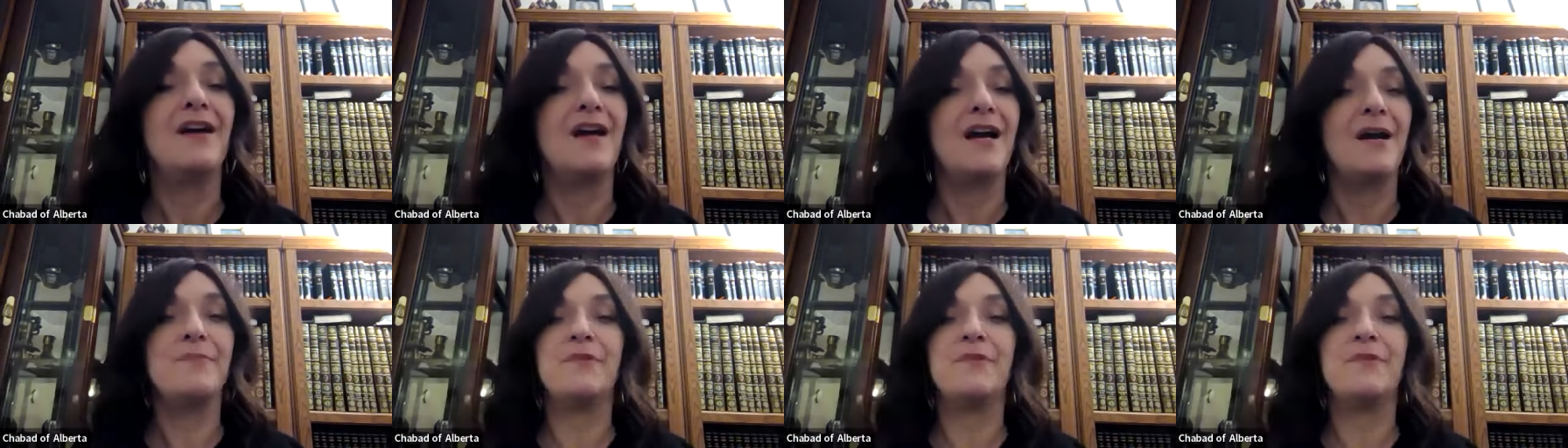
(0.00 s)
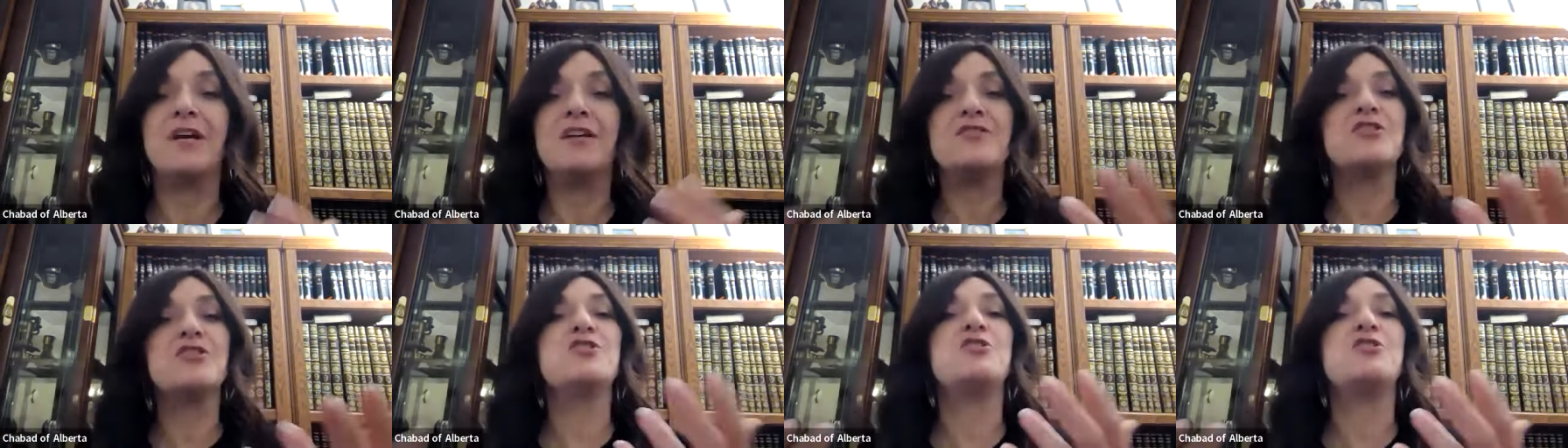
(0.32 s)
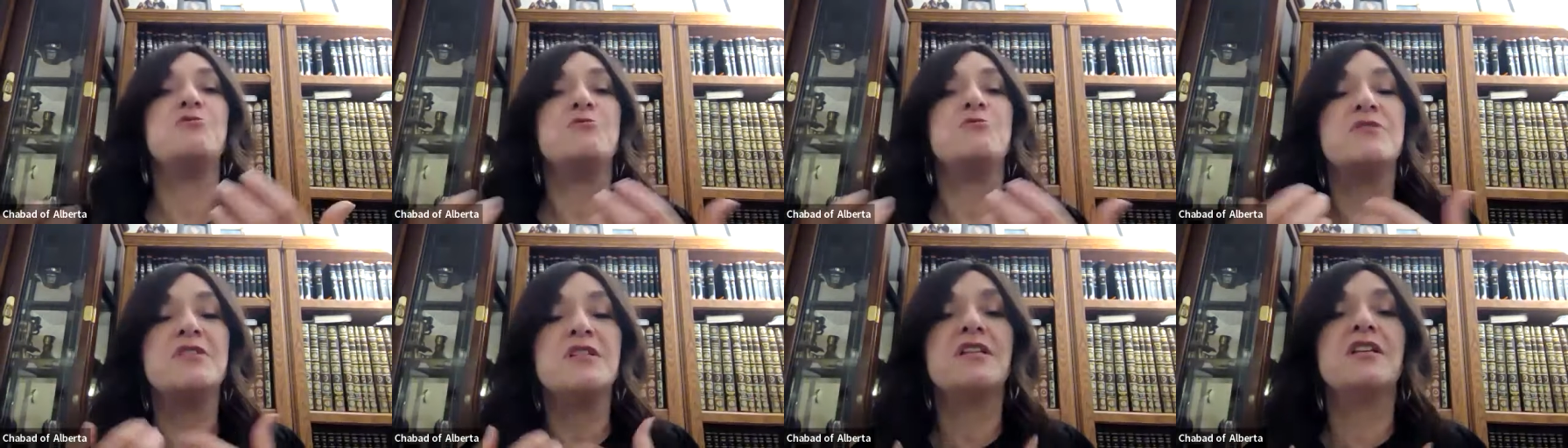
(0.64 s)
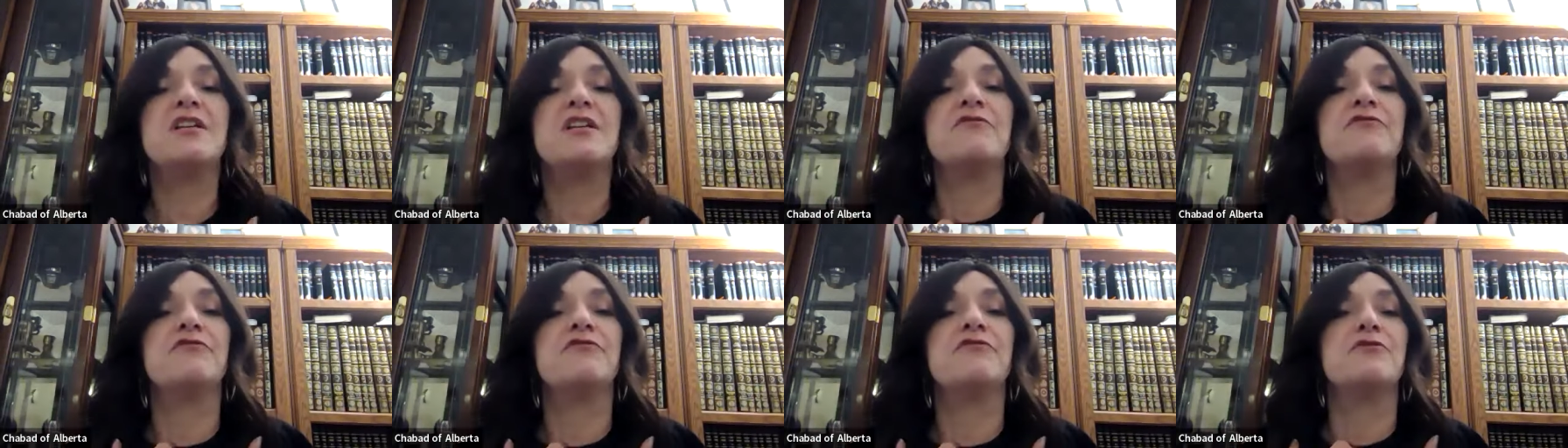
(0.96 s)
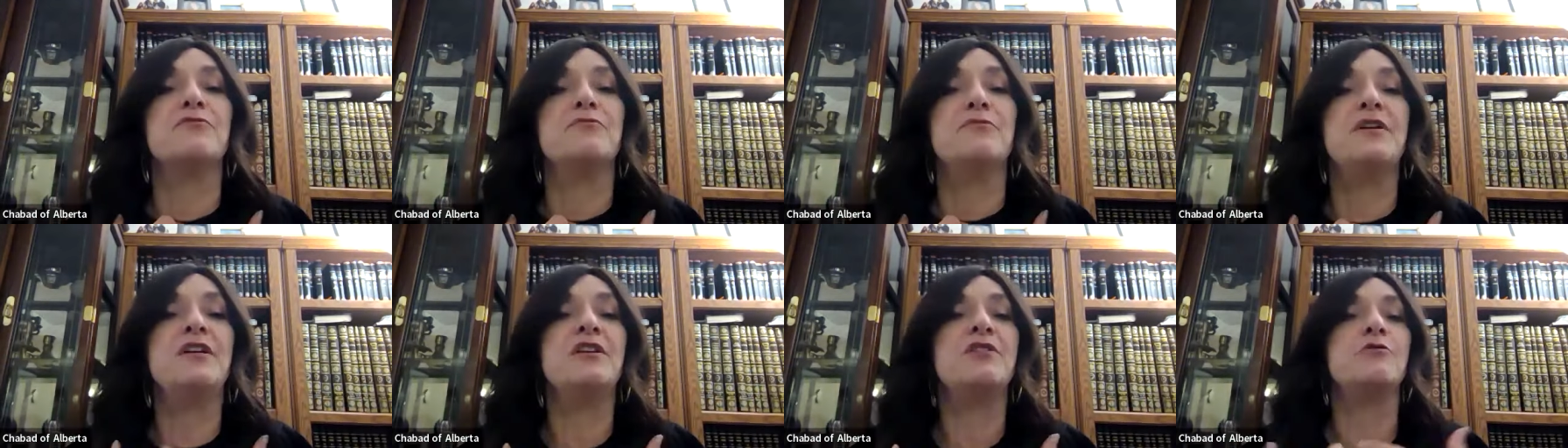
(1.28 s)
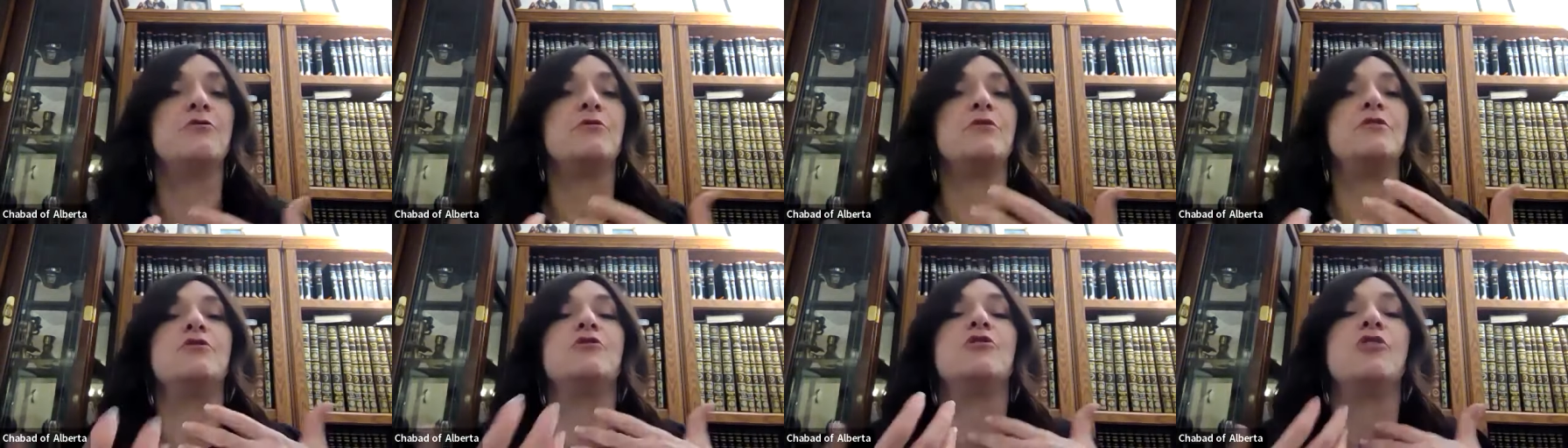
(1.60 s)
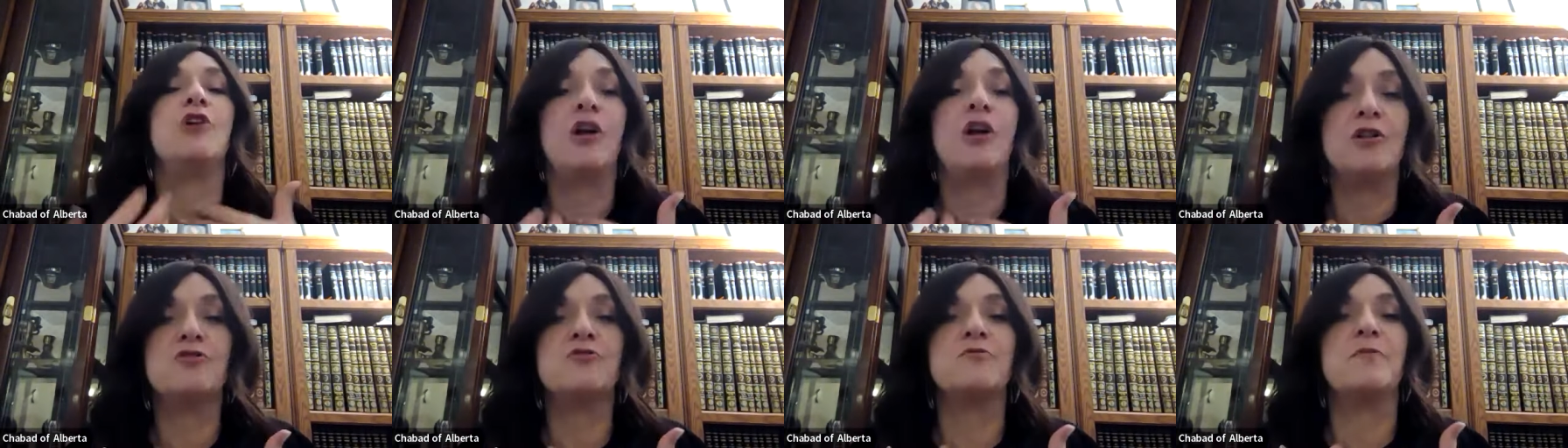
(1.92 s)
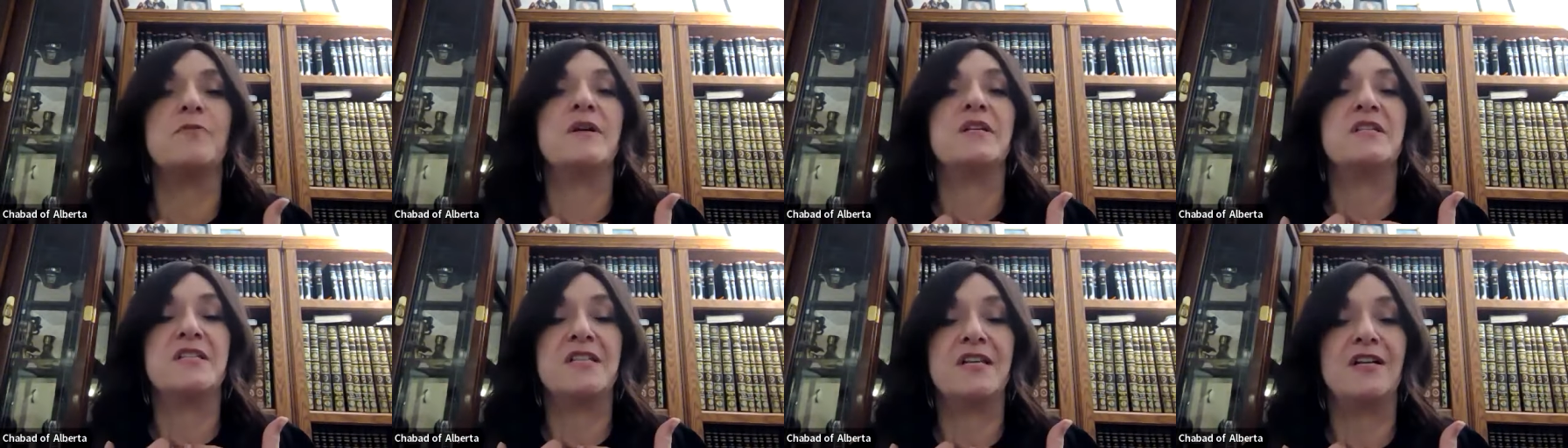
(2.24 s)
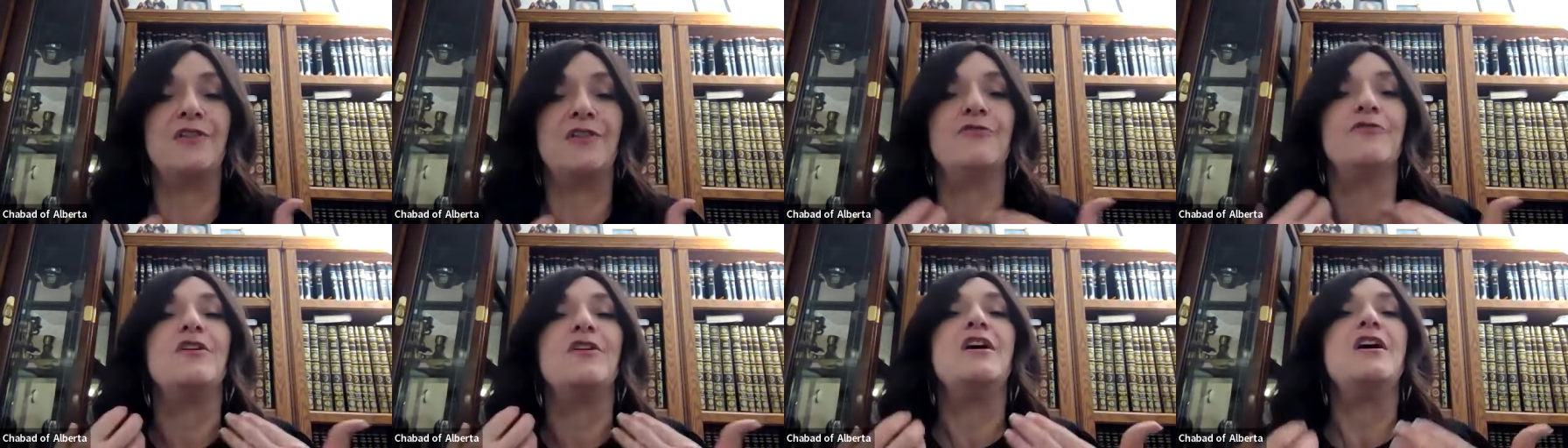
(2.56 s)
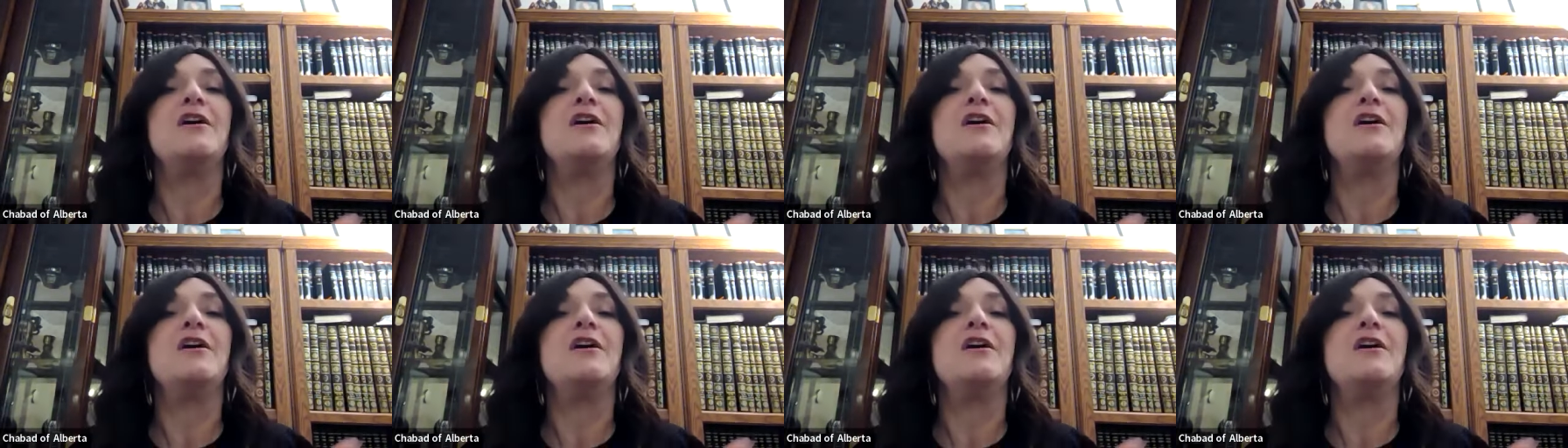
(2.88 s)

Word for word: I'm not just using it for me to indulge myself,